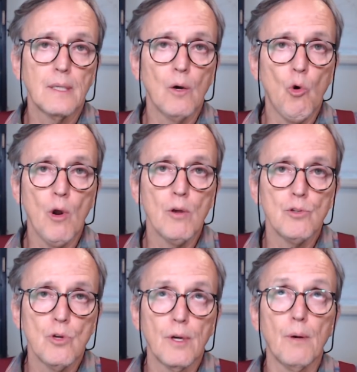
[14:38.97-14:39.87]
that oil
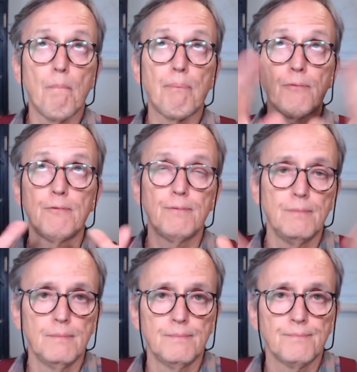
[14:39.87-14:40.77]
is going to...
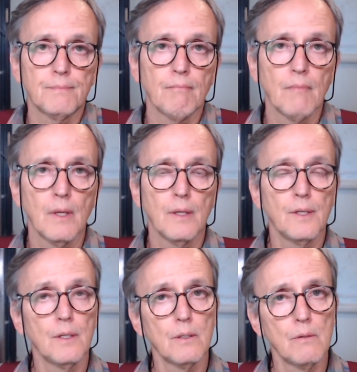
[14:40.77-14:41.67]

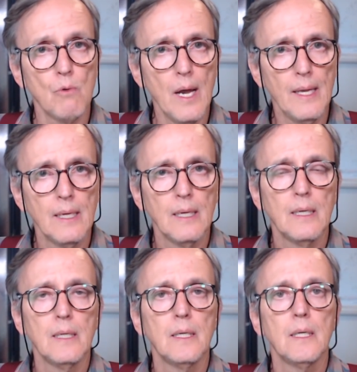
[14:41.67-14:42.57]
You know why?
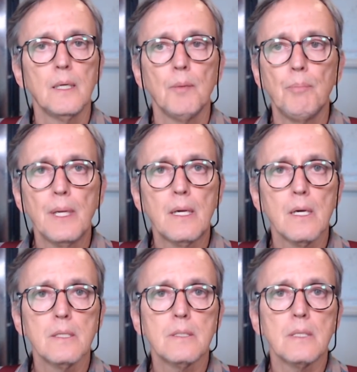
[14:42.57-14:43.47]

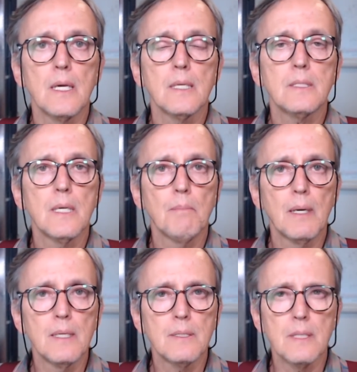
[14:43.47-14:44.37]
Because as
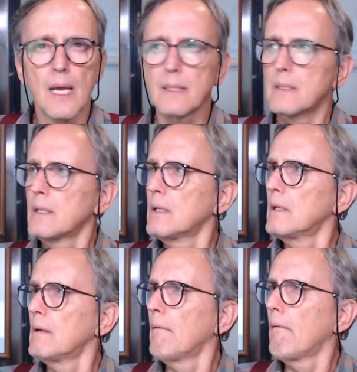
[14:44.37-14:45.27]
somebody said,
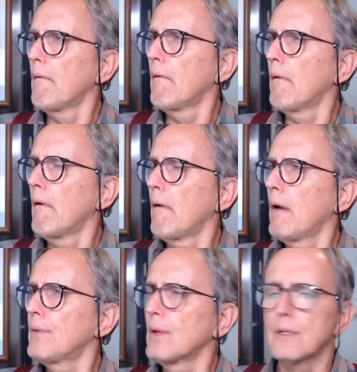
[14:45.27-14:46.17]

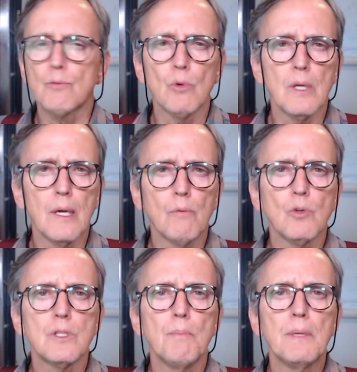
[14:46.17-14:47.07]
I think it
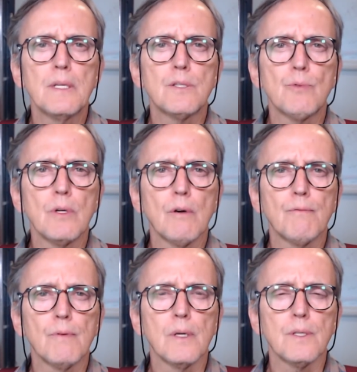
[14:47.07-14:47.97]
was the Ministry
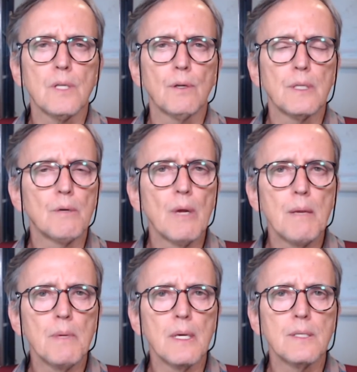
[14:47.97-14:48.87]
of Saudi
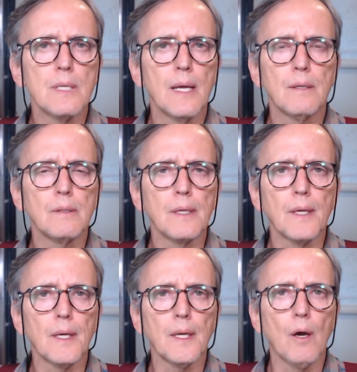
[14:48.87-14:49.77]
Arabia. He said,
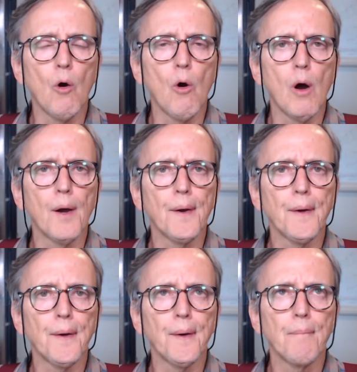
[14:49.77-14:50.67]

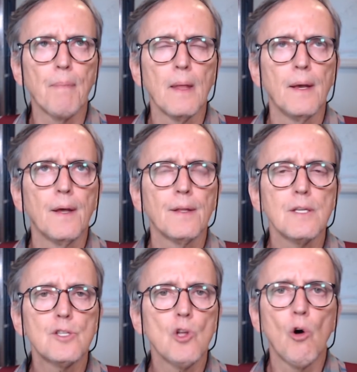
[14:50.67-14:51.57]
the
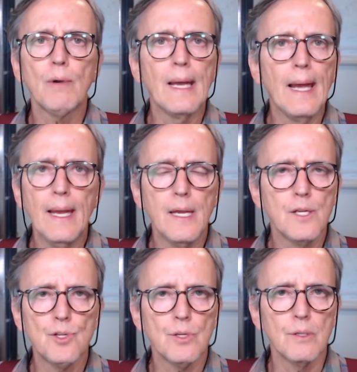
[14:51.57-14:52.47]
Stone
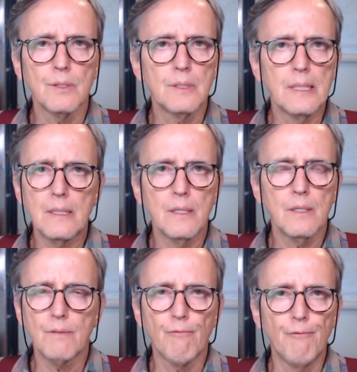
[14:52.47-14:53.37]
Age
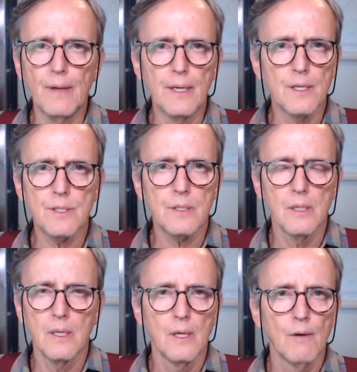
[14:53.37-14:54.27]
didn't finish
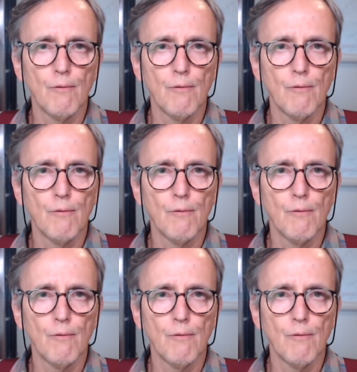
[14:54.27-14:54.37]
